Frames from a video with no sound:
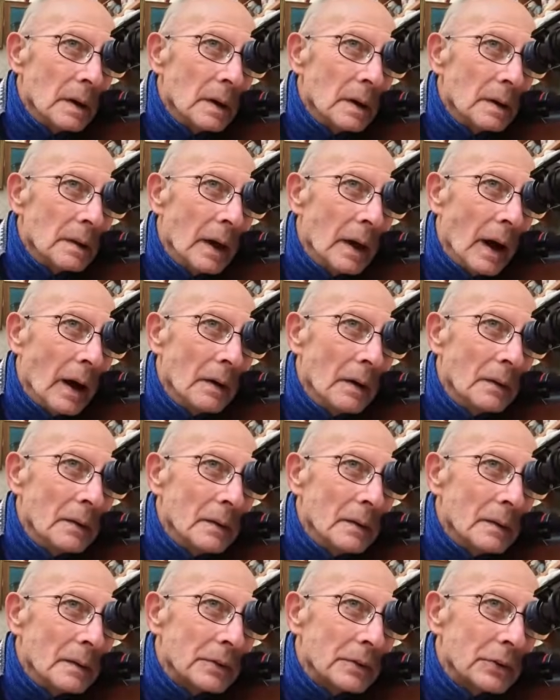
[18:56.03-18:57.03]

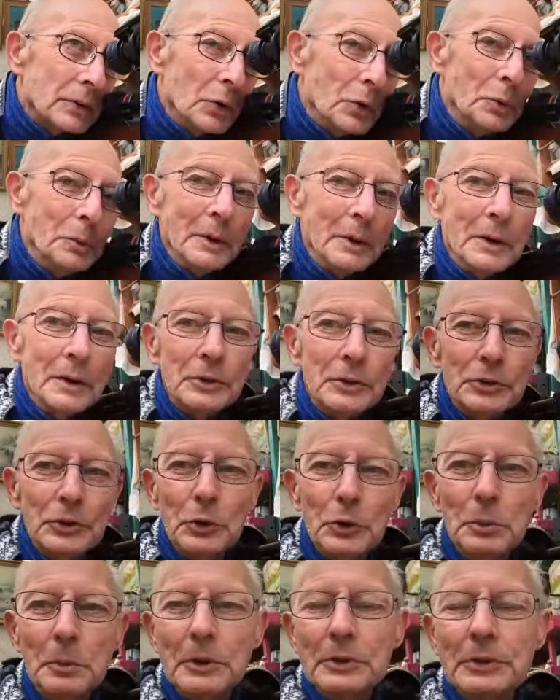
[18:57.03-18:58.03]
No, still
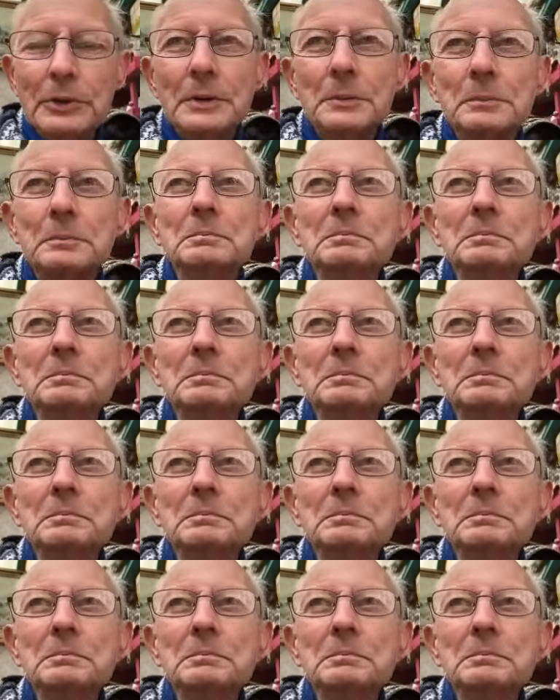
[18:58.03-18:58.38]
missed it.